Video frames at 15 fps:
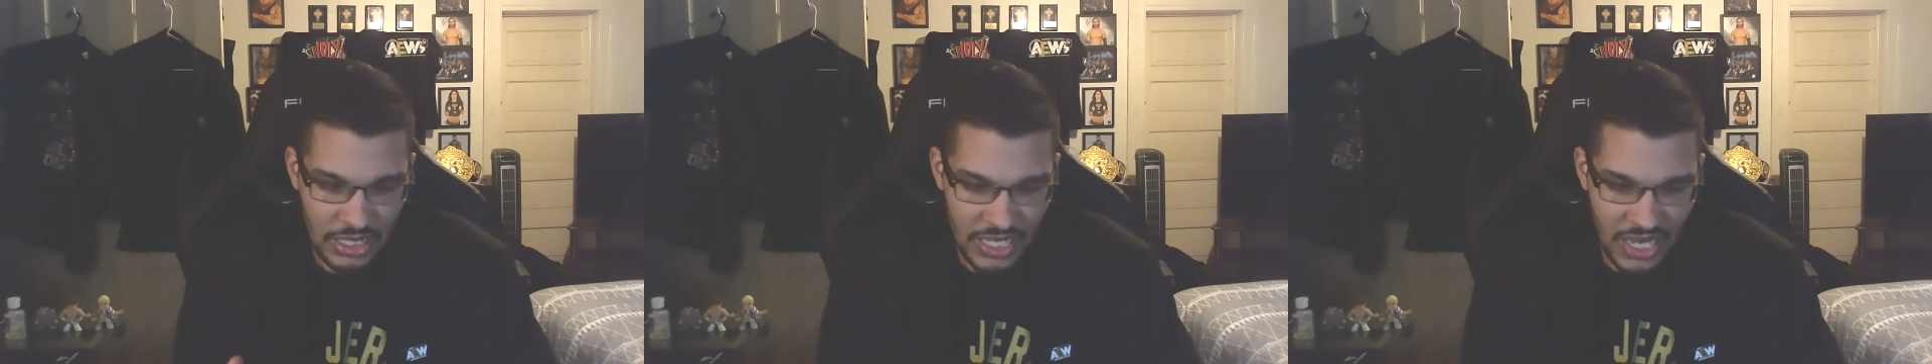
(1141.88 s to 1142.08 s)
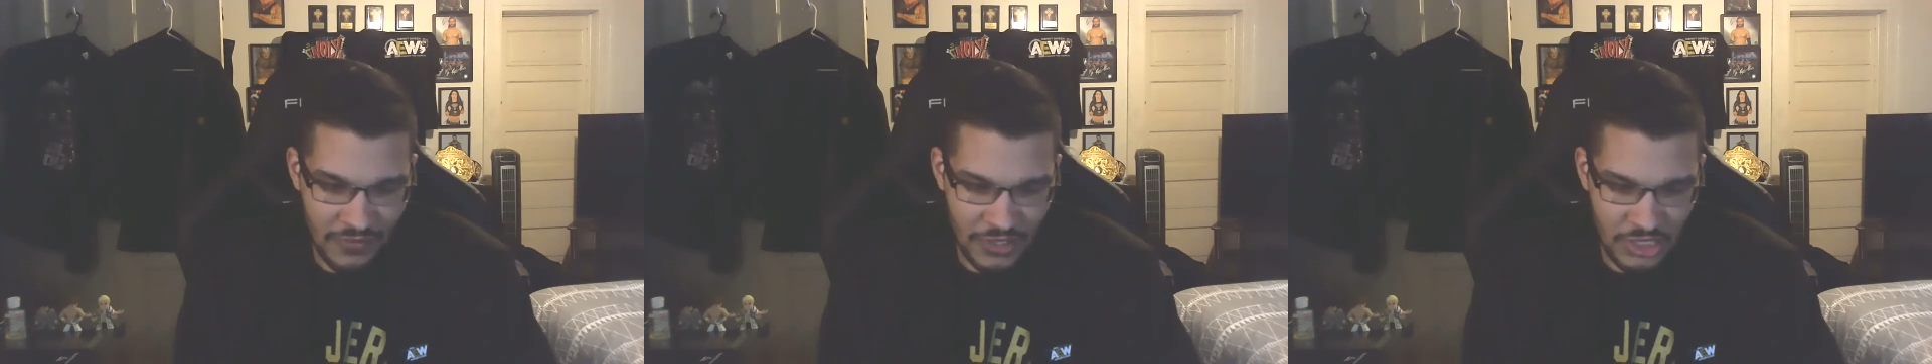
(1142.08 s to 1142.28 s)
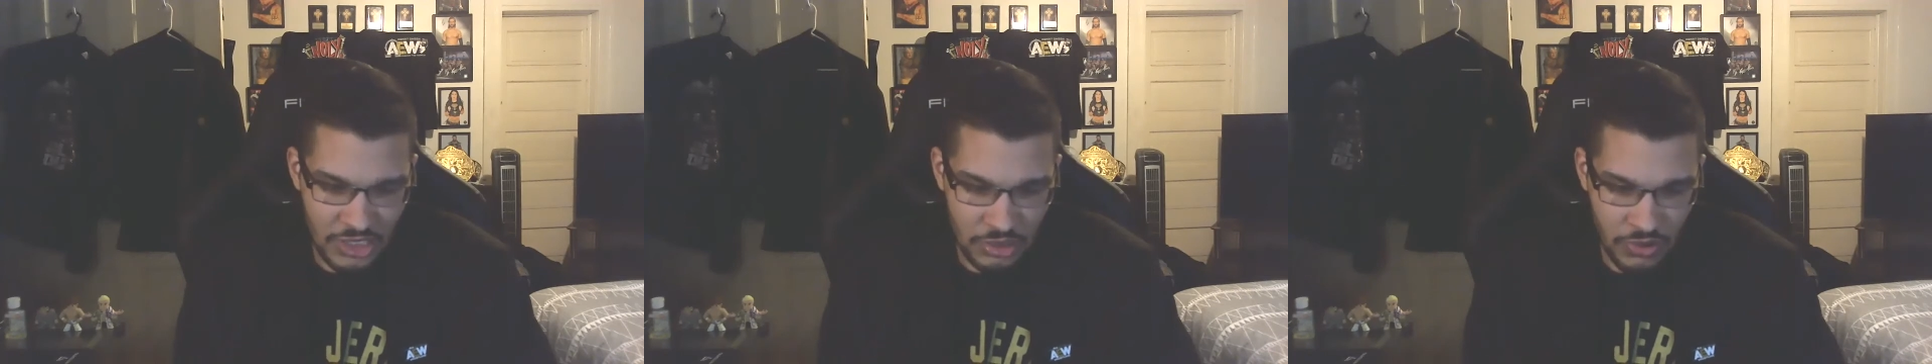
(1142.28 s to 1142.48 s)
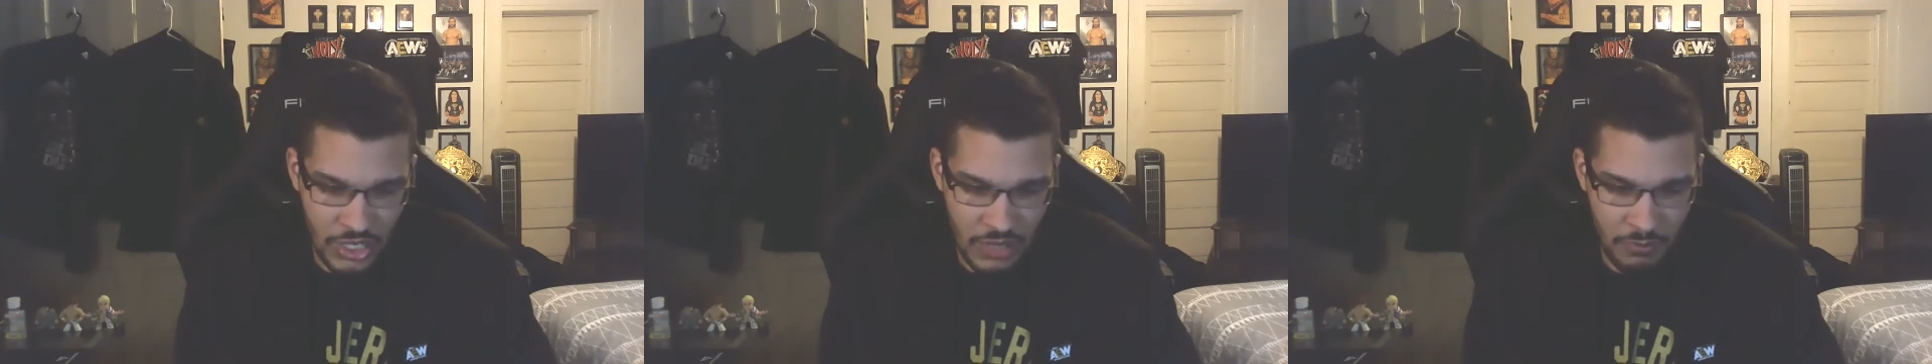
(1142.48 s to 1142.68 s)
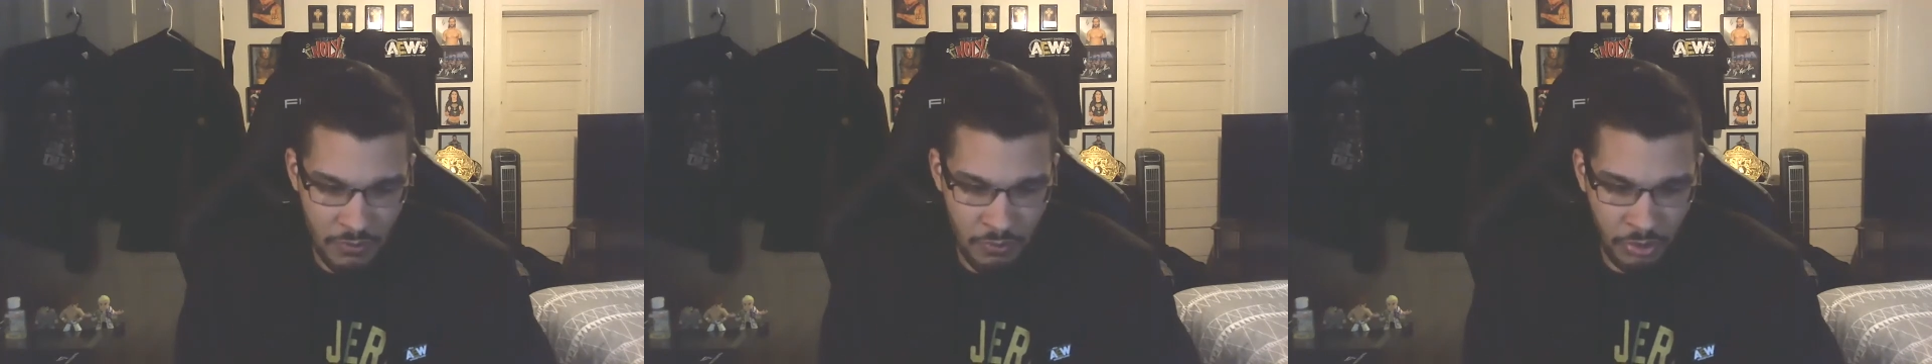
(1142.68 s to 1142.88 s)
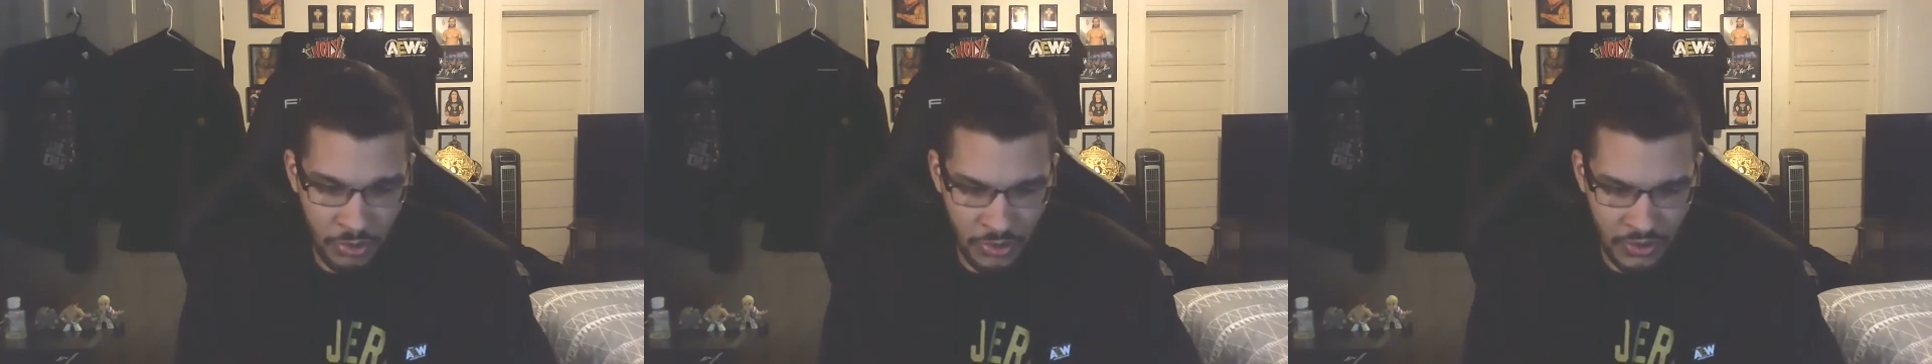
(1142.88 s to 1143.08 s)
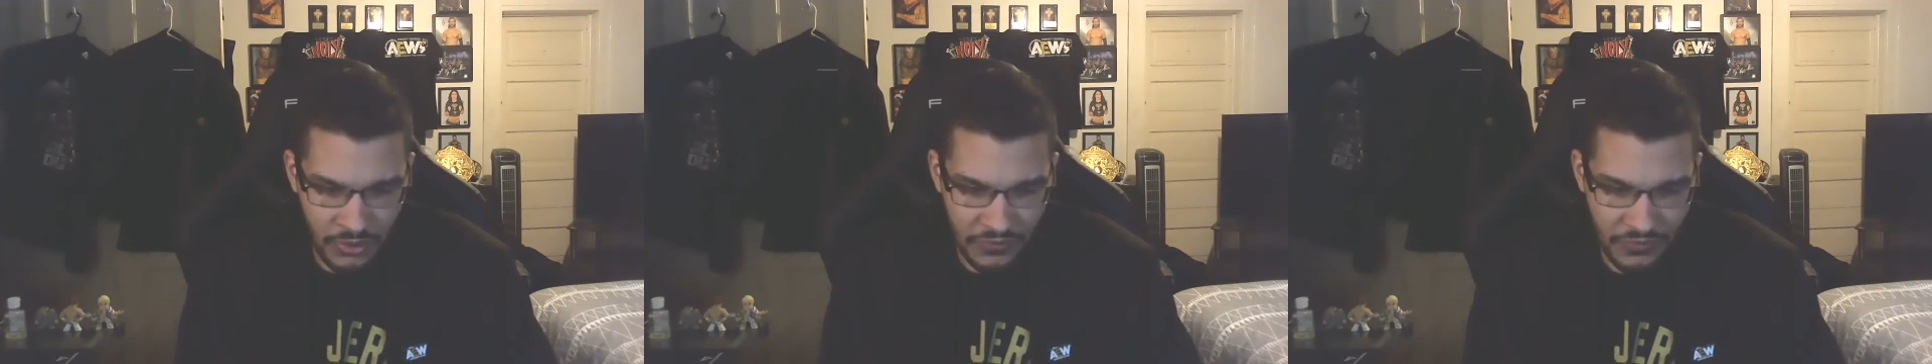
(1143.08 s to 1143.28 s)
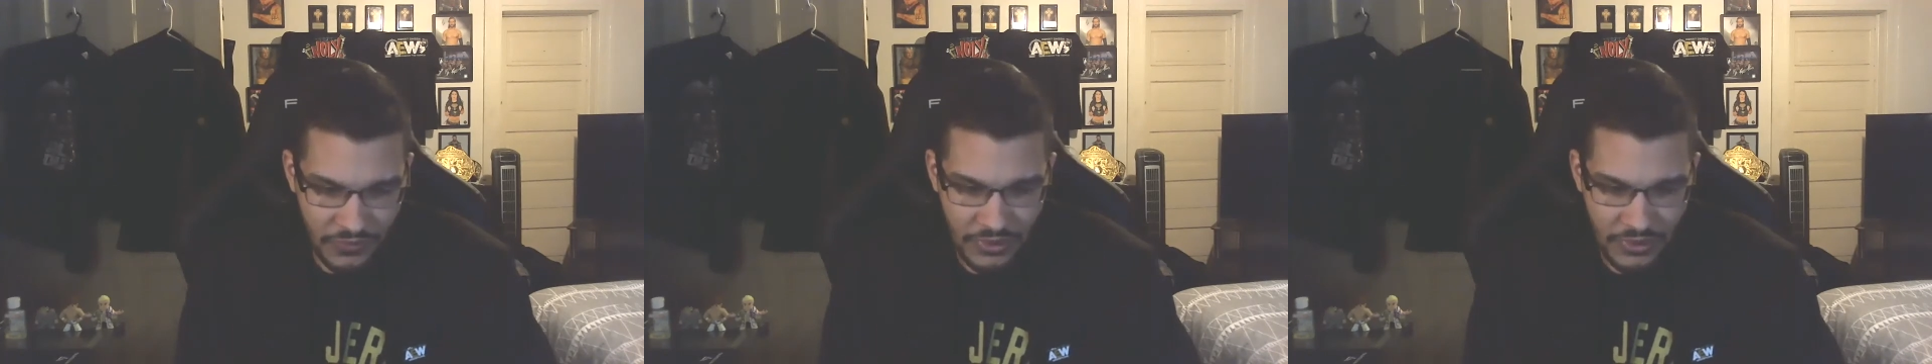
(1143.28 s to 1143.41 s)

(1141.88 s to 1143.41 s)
Calvin Stewart and Puff.